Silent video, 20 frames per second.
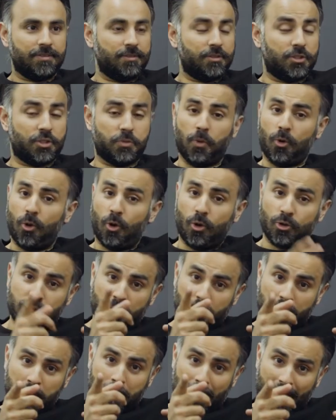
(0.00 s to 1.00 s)
Small Horse
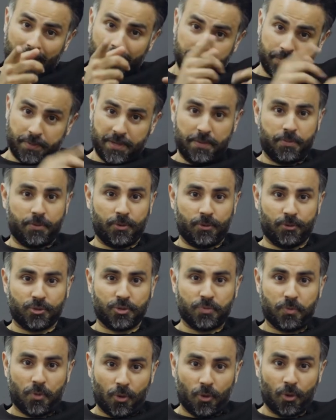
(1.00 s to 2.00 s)
coming back, people.
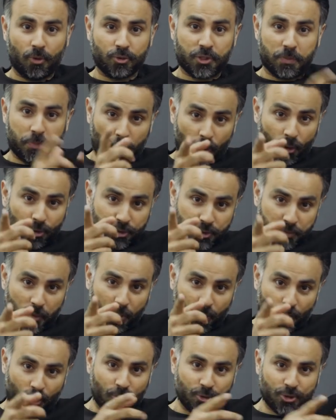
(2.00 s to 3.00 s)
Small, support
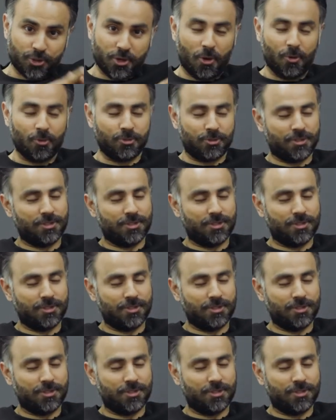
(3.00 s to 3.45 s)
Small Horse shows.